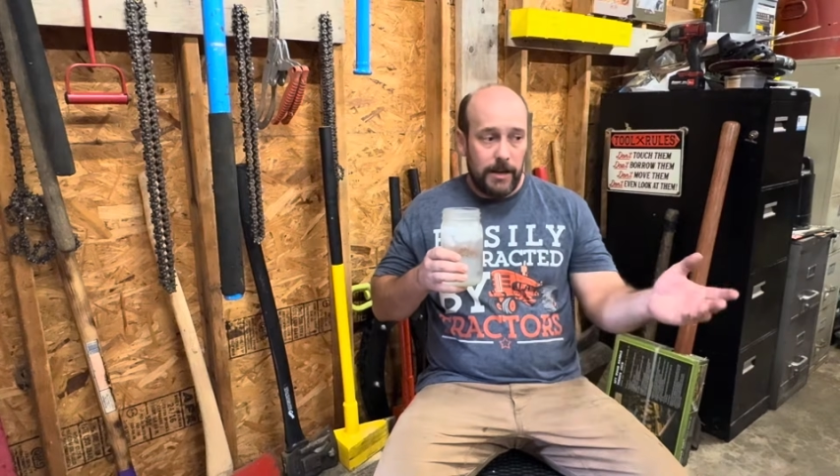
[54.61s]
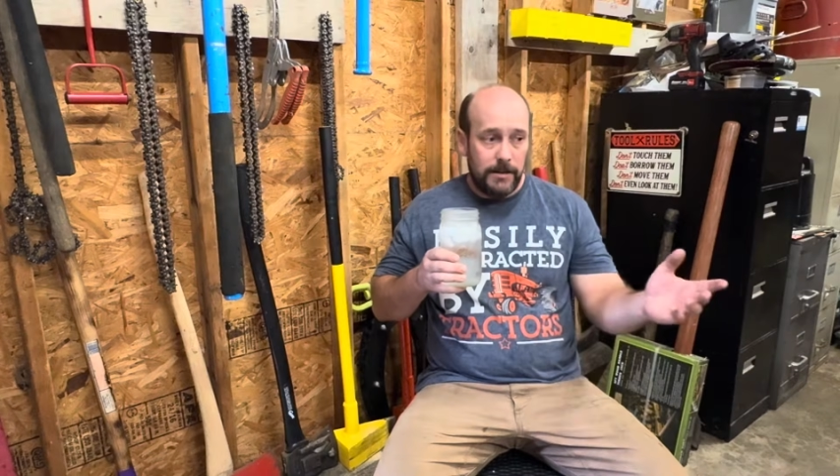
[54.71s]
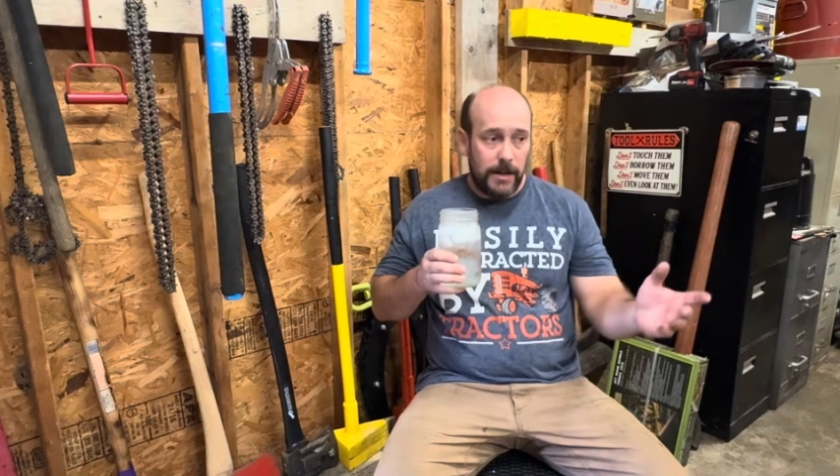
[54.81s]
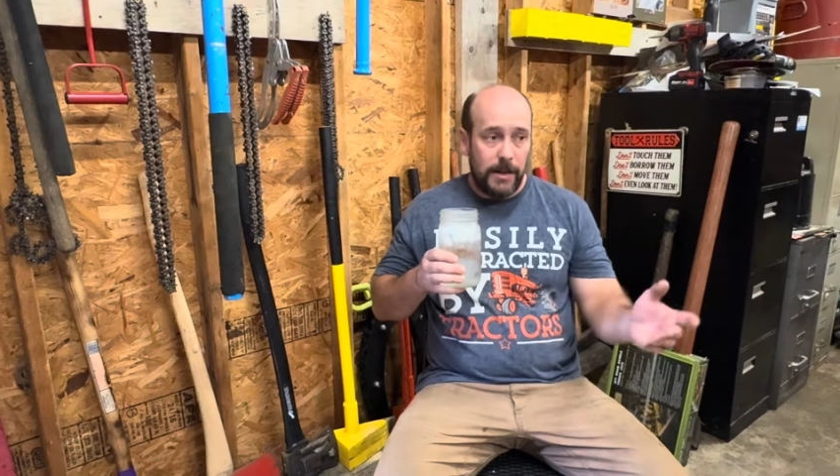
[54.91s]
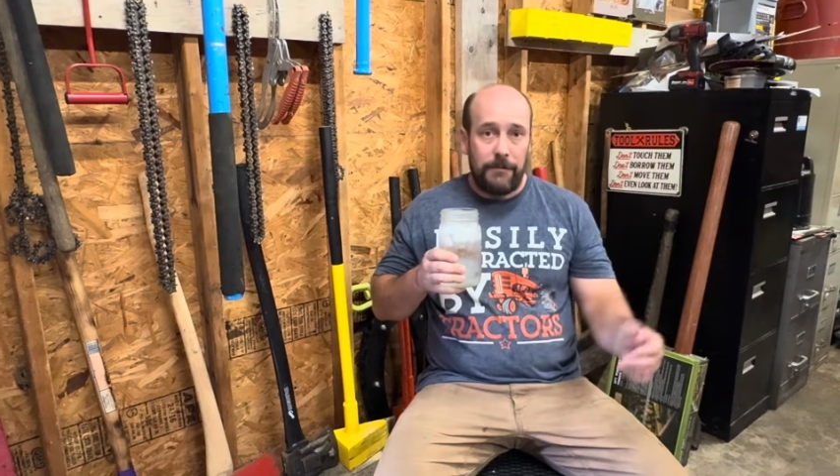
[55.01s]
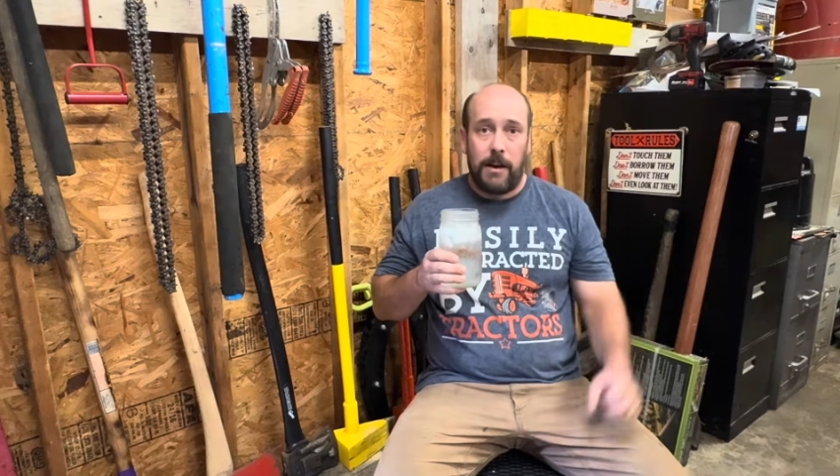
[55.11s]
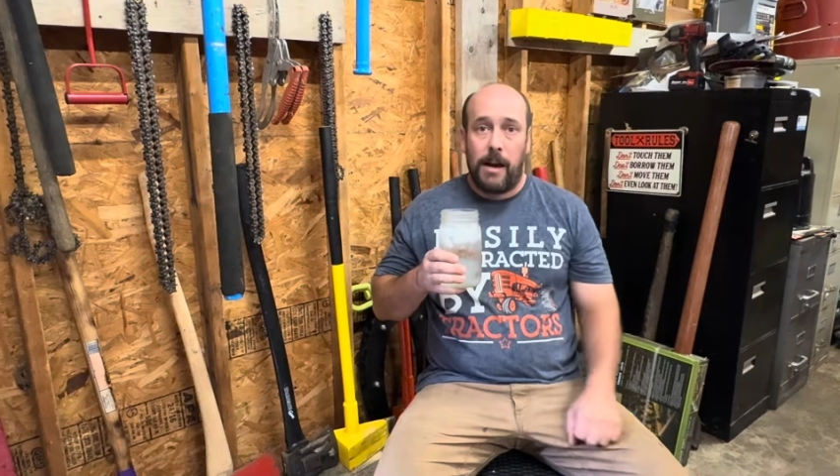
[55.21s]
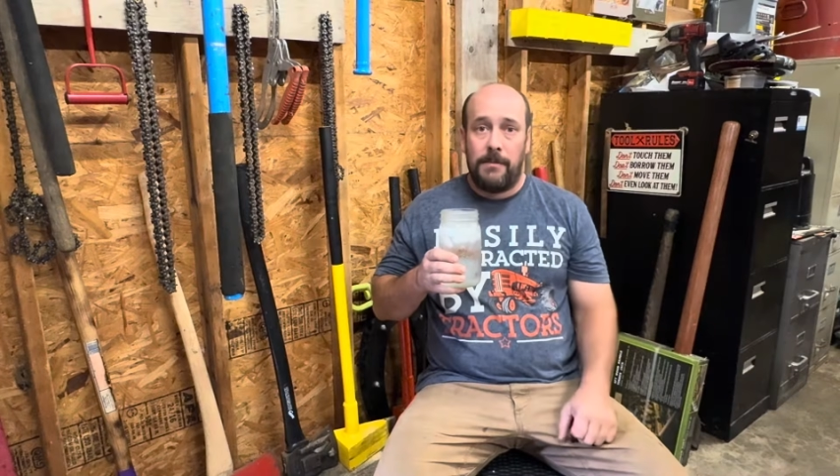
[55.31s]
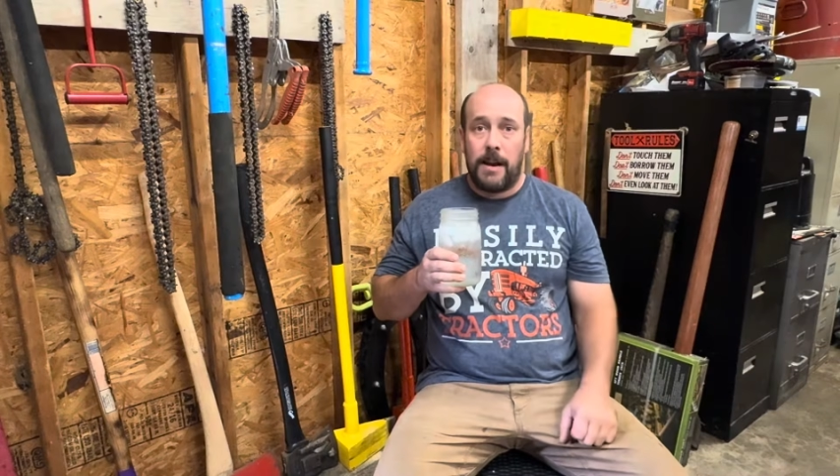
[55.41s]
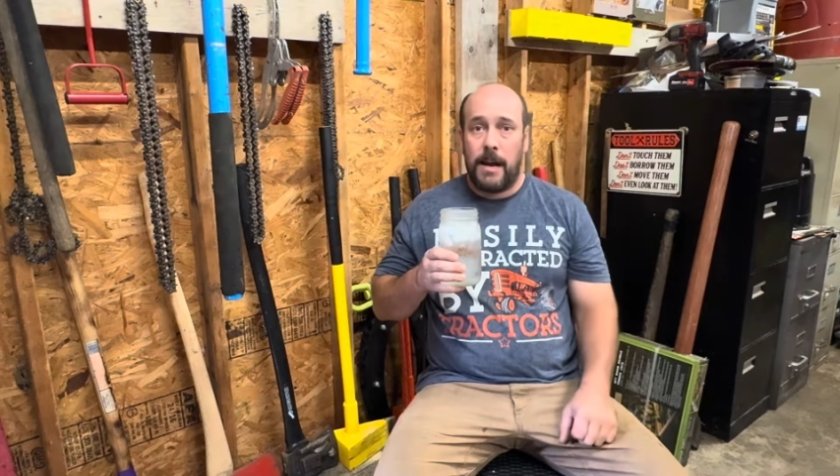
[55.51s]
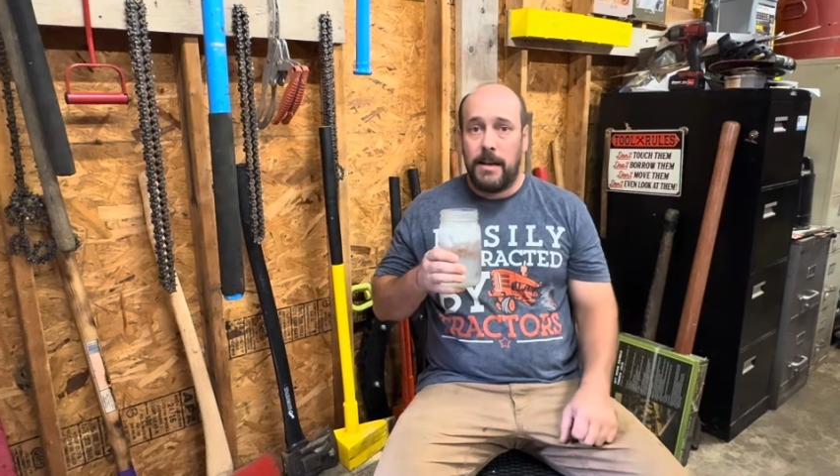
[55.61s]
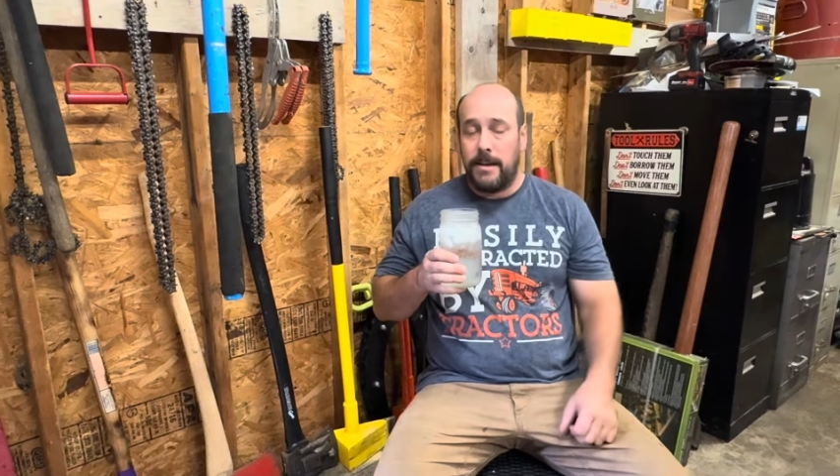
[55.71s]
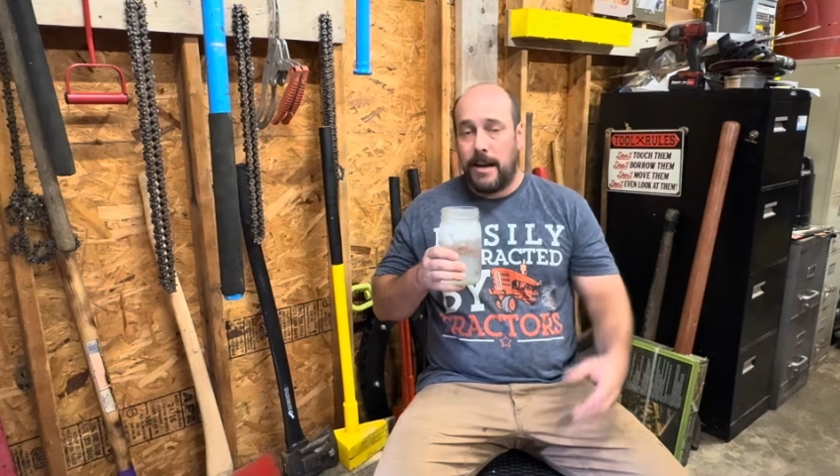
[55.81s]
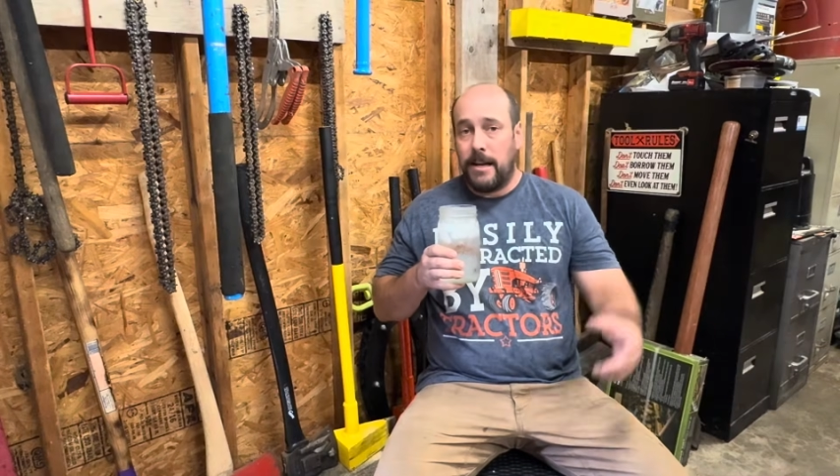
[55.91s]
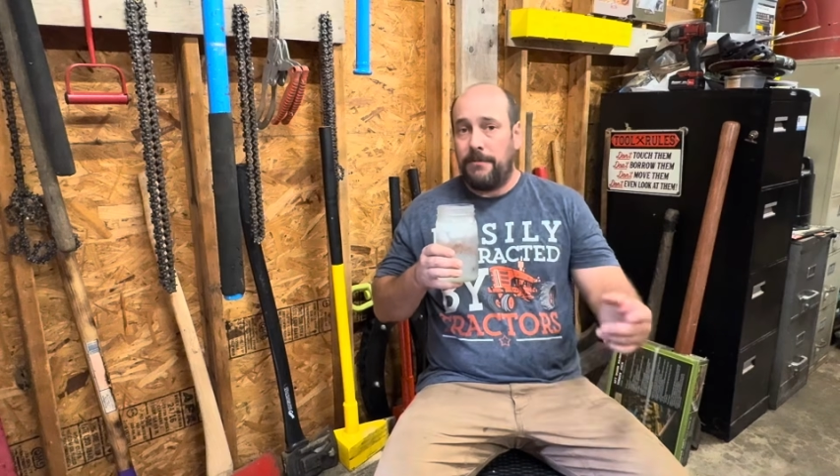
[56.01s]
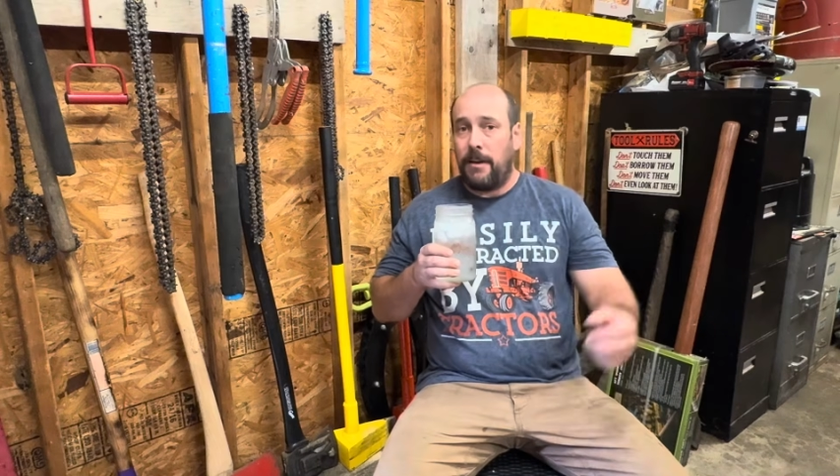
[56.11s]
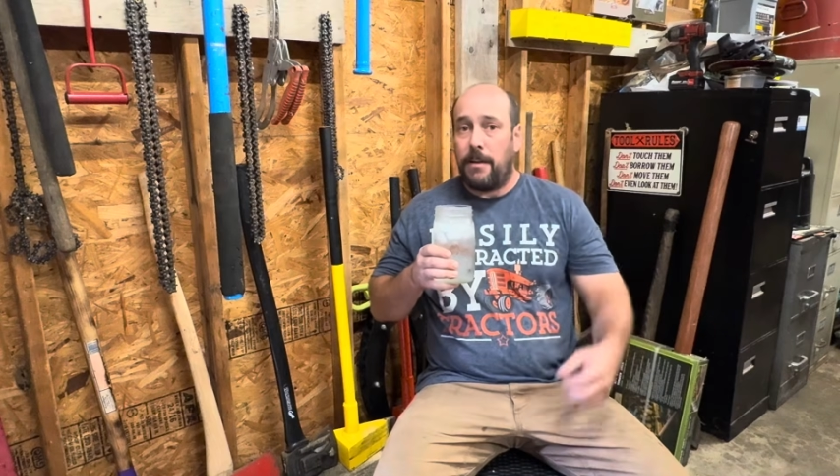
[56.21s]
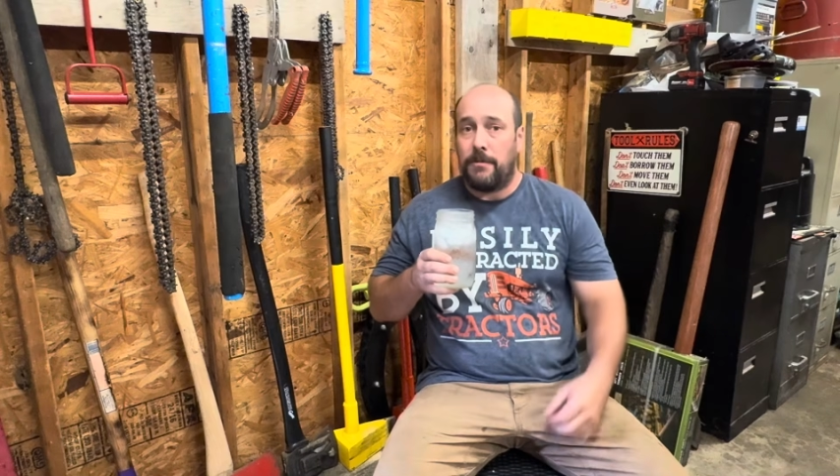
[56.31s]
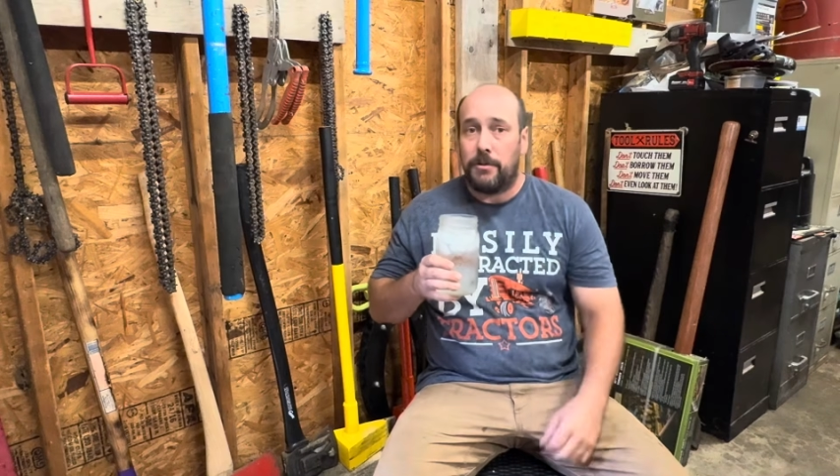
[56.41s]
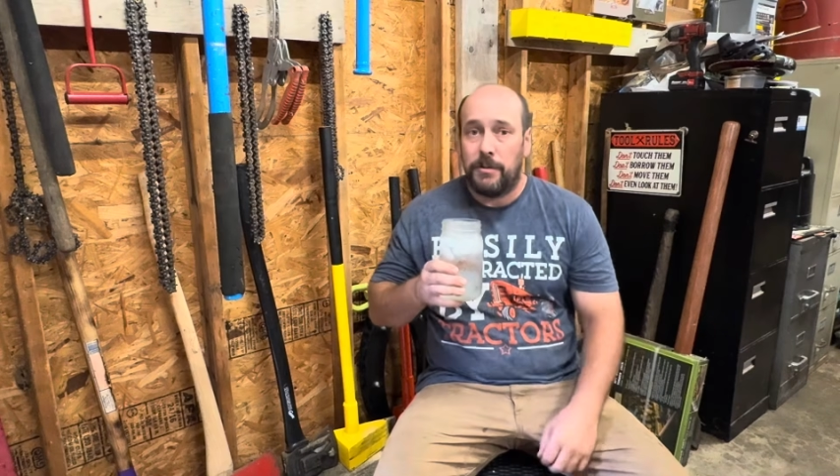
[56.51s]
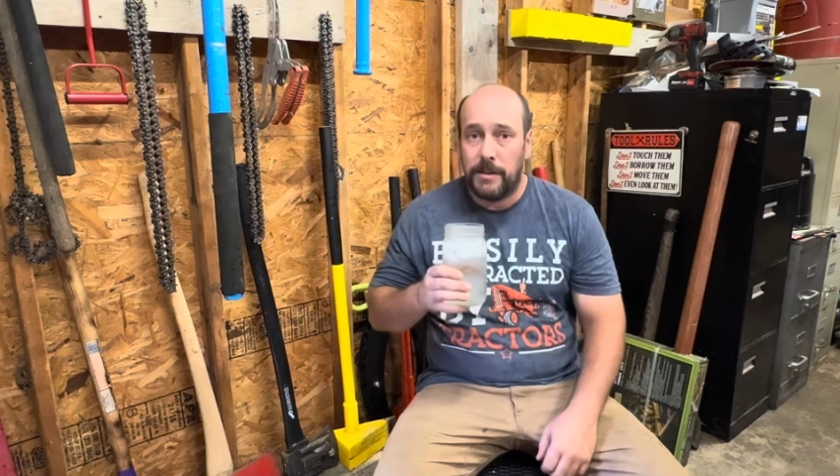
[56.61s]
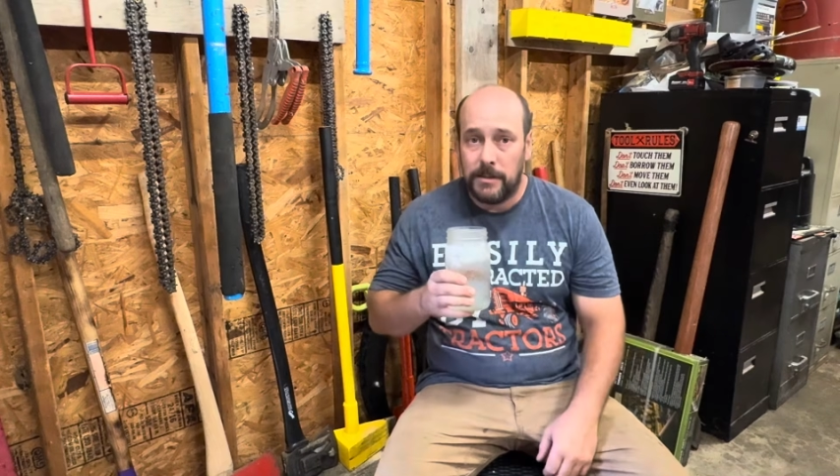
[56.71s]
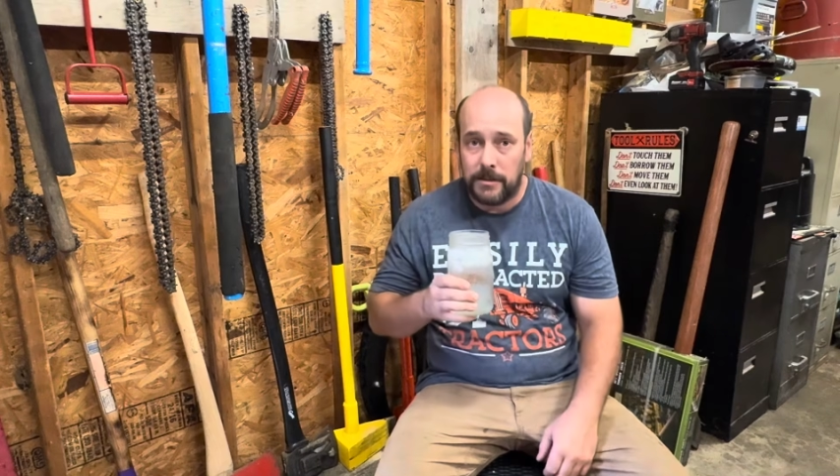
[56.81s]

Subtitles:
It's 85, 90, 95 degrees.